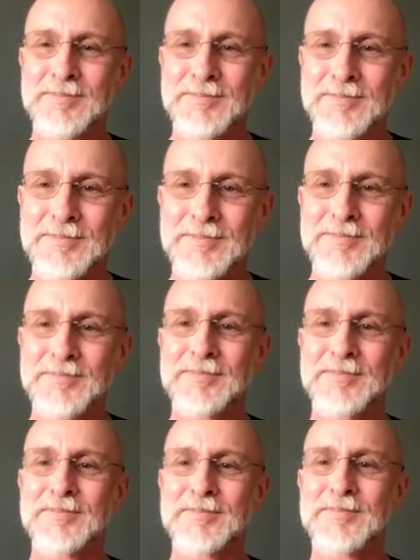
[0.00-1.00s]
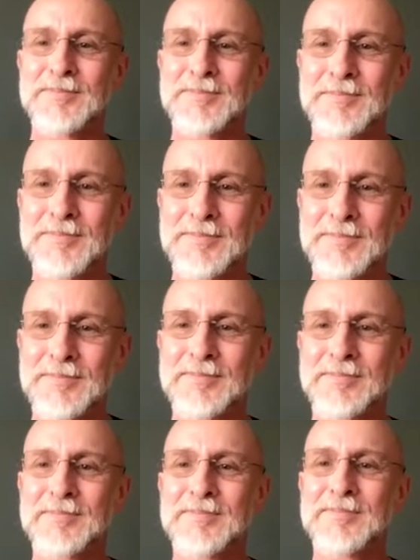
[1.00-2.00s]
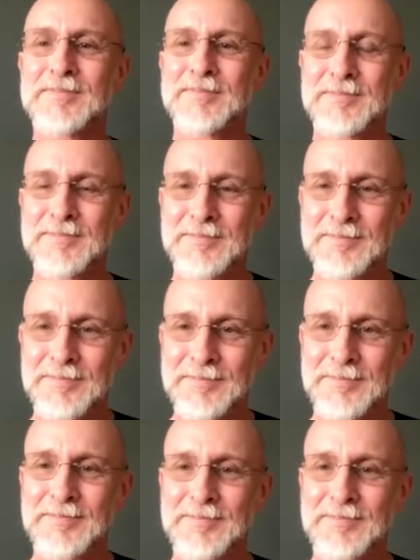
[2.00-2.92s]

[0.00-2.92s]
The person shown says nothing.